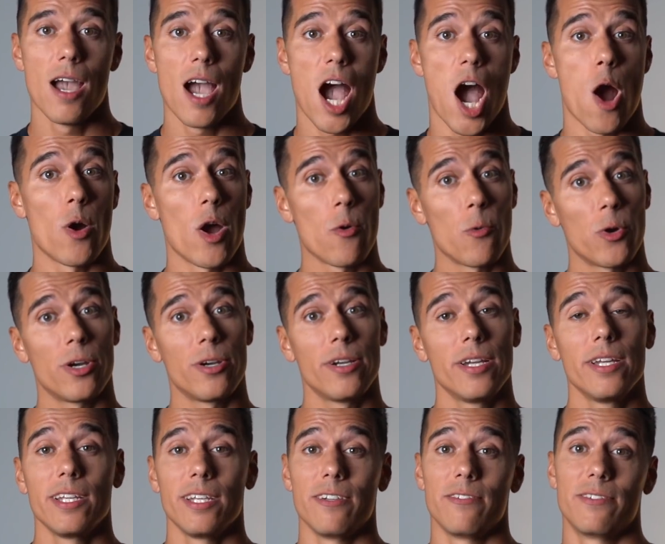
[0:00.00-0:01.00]
However,
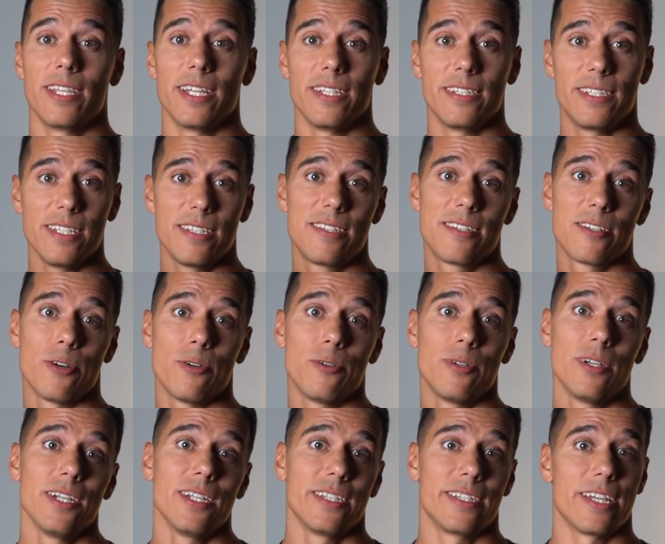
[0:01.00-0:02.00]
if they did
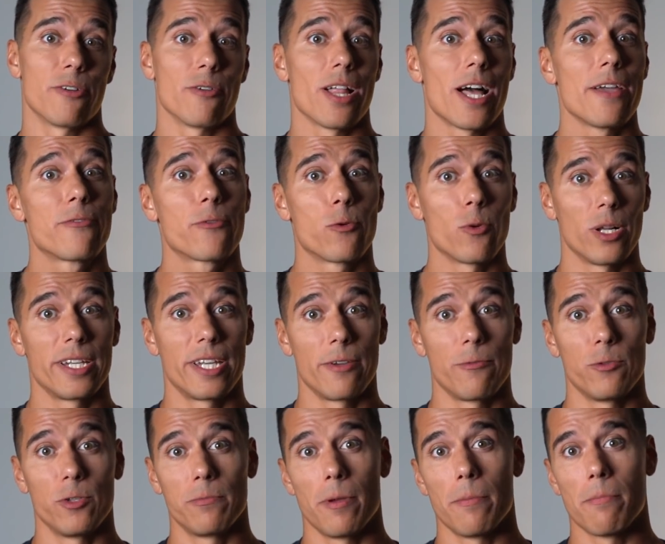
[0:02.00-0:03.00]
so, their life quality
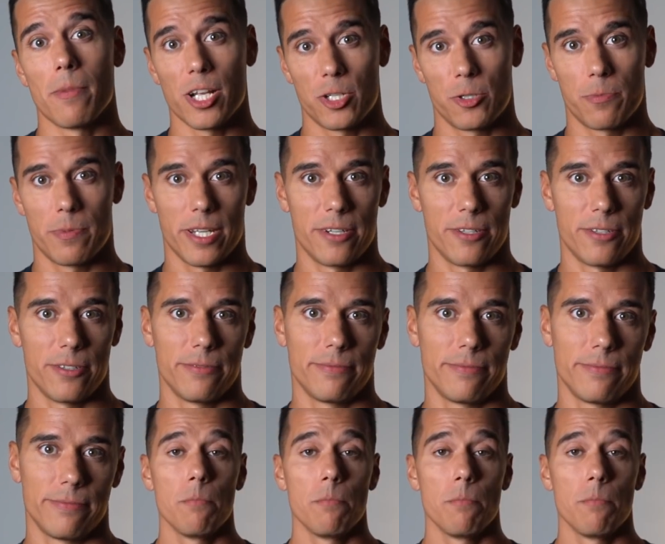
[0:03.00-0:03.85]
would be much better.